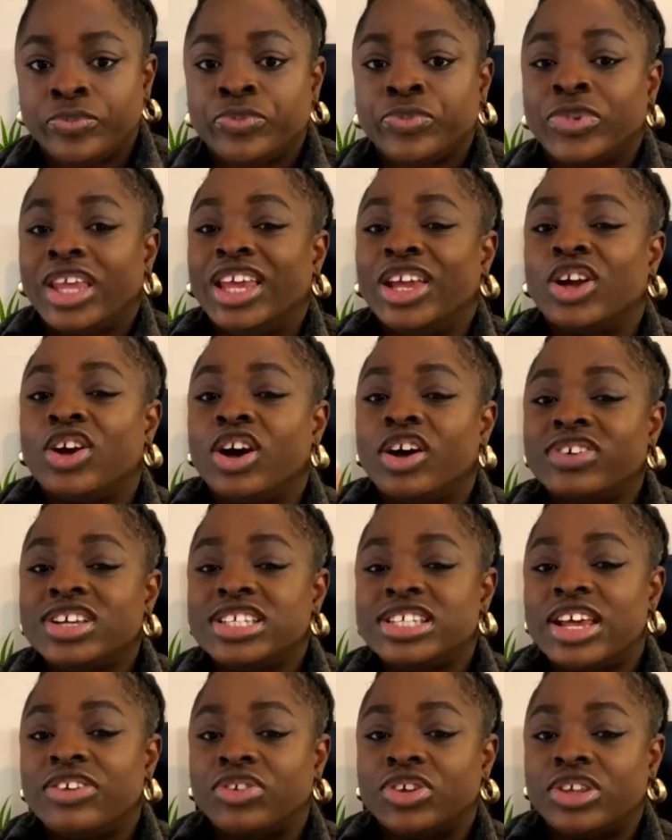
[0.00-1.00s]
It covers
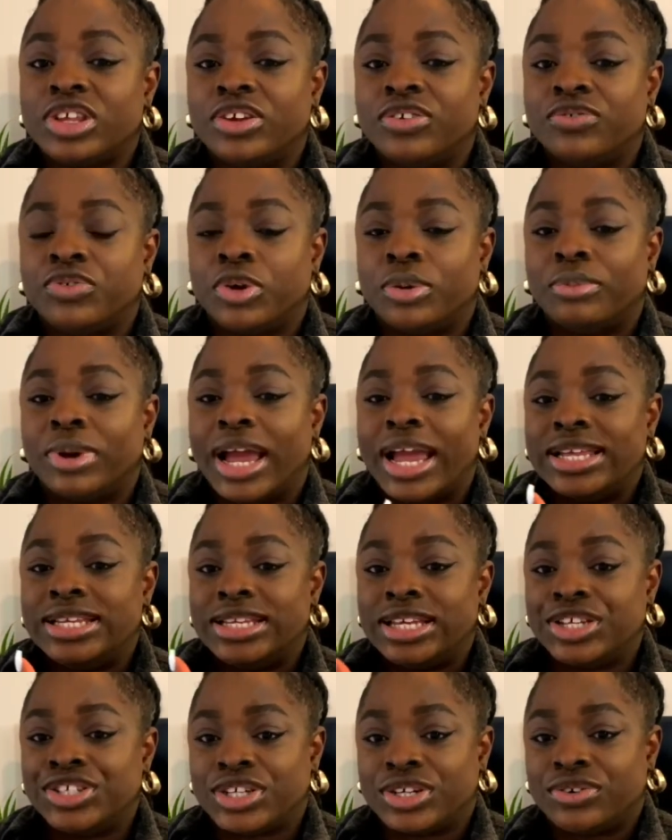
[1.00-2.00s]
everything from
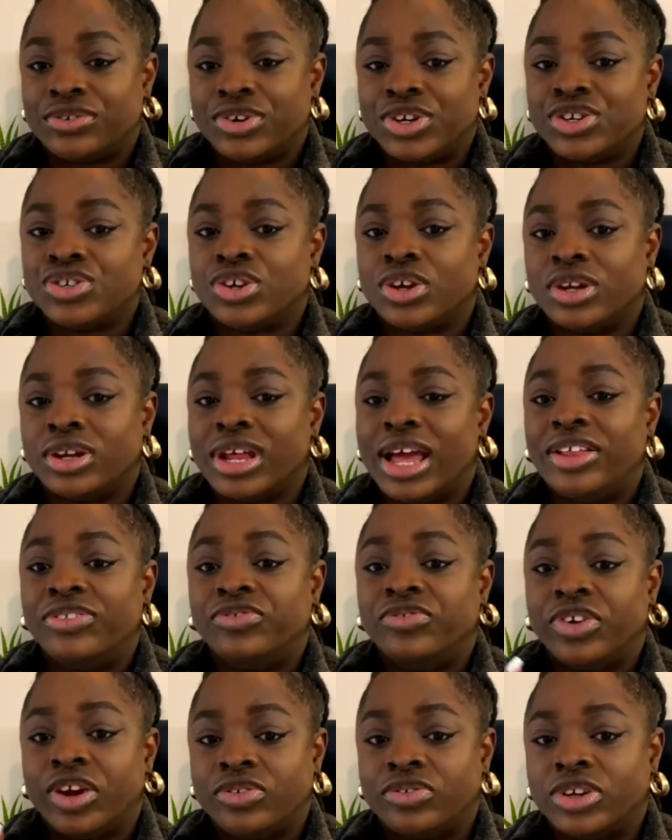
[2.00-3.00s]
idea generation and
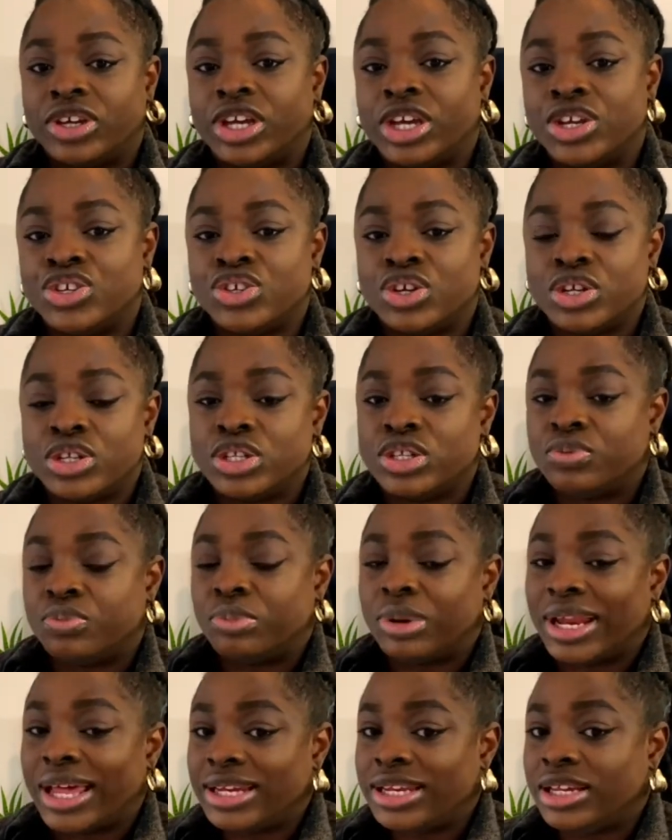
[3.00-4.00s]
verification to
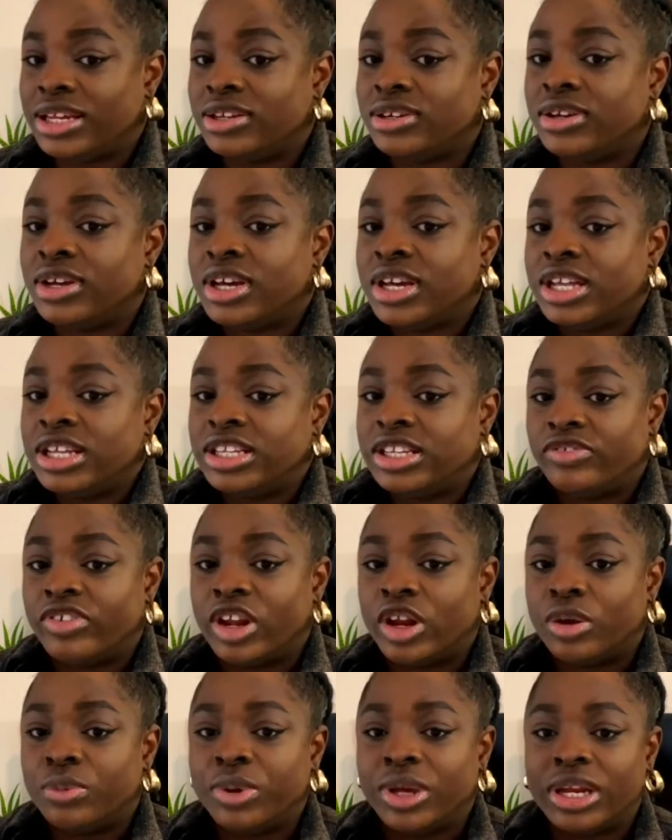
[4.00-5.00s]
planning,
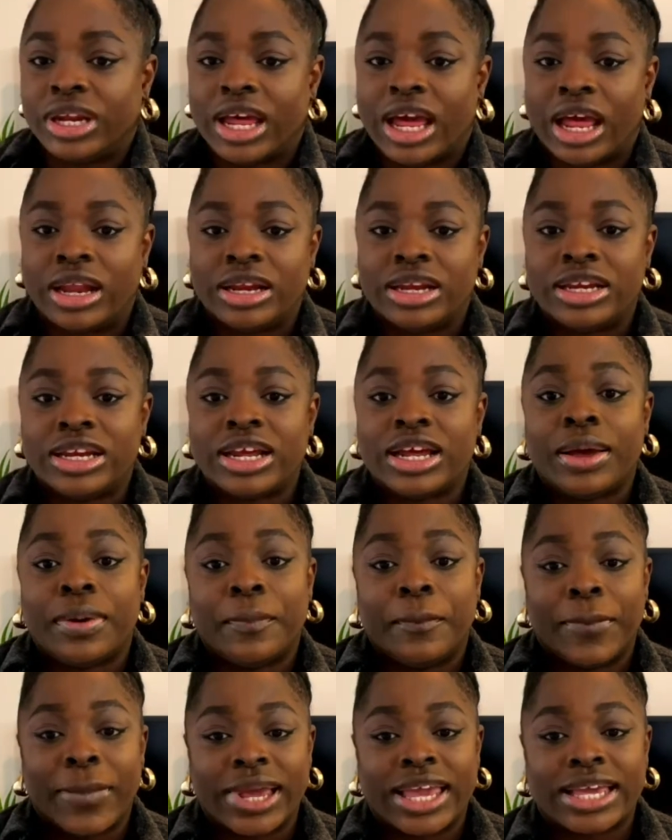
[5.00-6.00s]
developing and
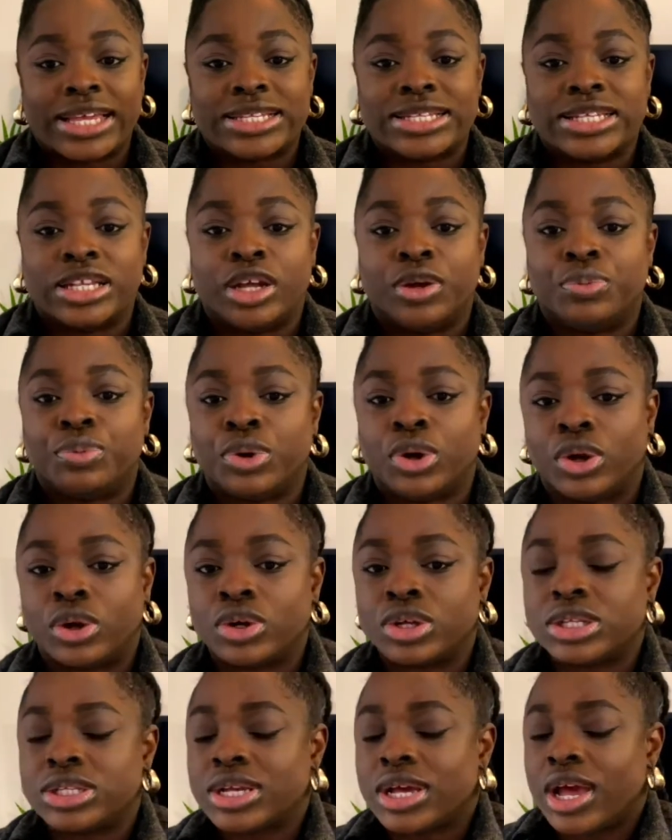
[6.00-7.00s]
marketing a
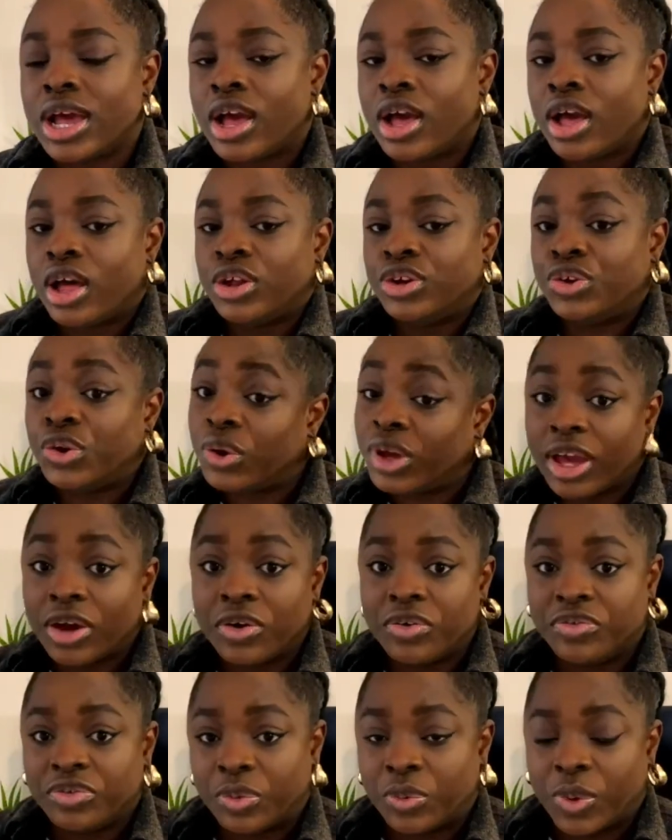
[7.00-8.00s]
product. Don't get
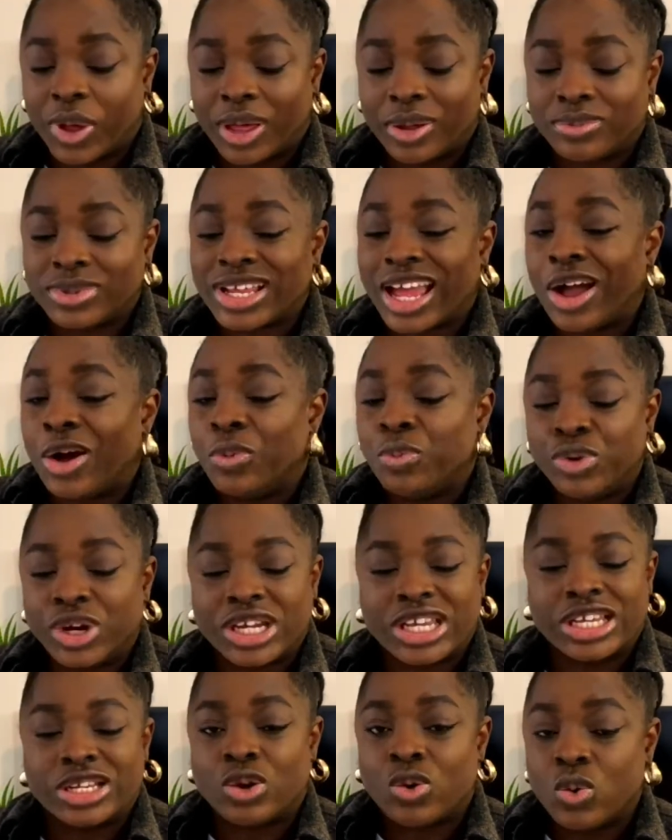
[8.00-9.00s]
overwhelmed, I'll
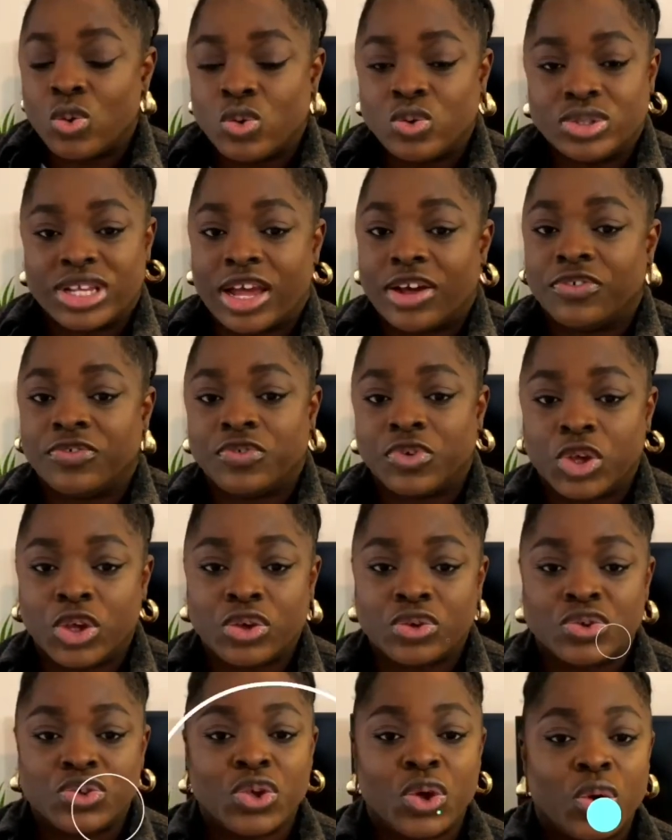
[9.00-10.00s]
break it all down for you. So